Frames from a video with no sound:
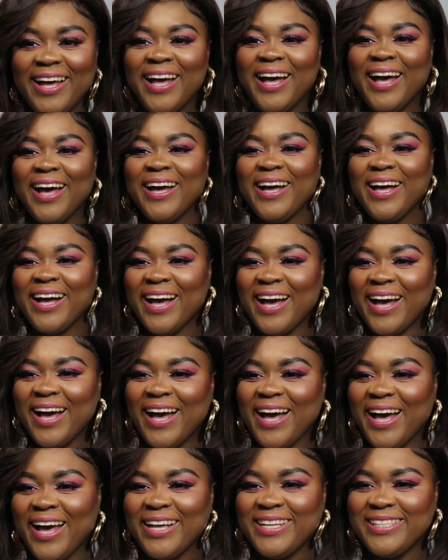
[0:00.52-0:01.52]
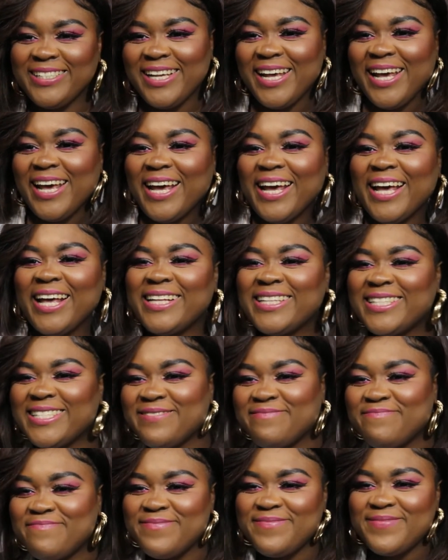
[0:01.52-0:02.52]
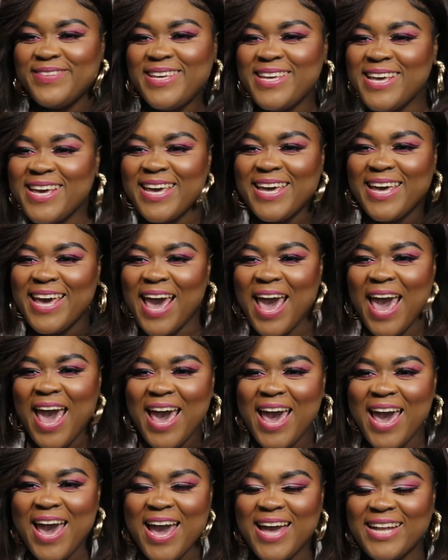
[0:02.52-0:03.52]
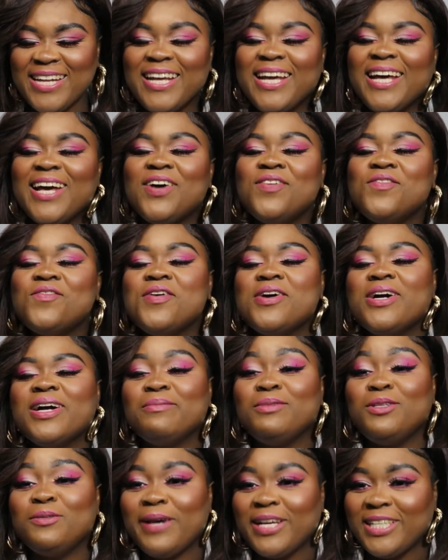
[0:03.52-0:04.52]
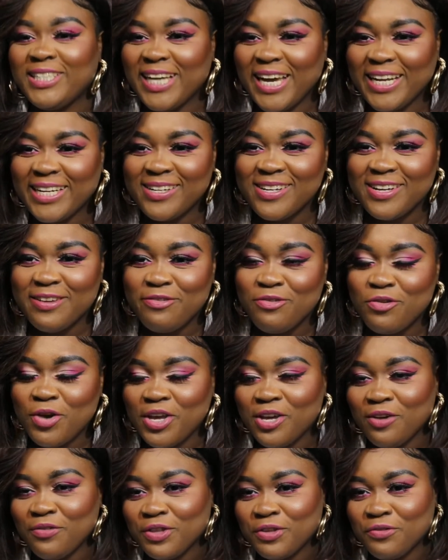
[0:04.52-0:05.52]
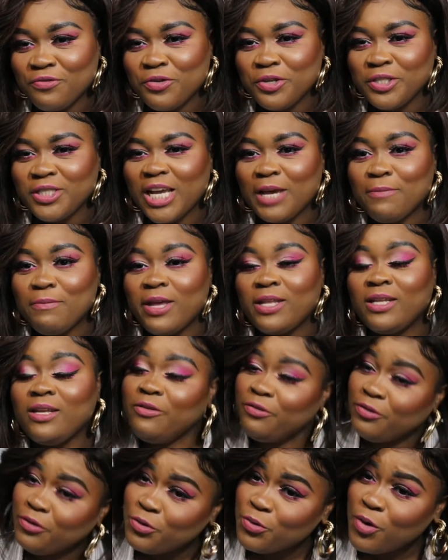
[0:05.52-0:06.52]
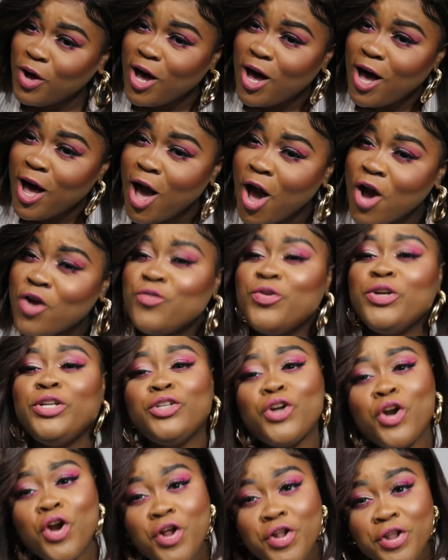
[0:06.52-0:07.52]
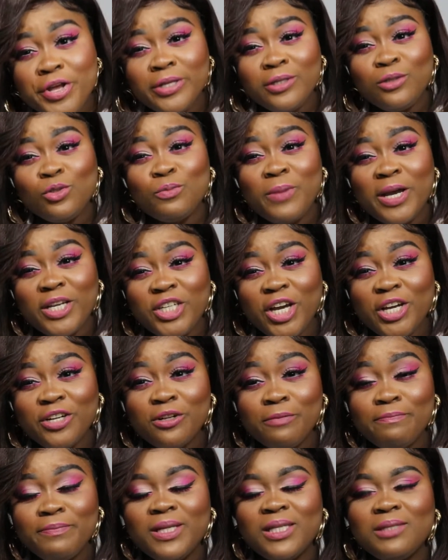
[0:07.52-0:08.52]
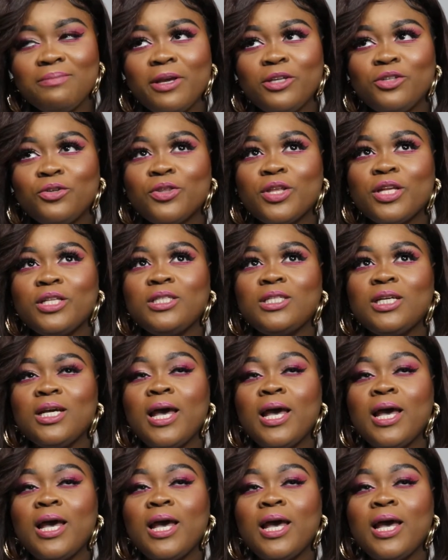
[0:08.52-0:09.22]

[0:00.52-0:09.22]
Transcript: Hi guys, it's me again. Welcome to my channel if you are here for the first time, and if you are returning to my channel, please make sure that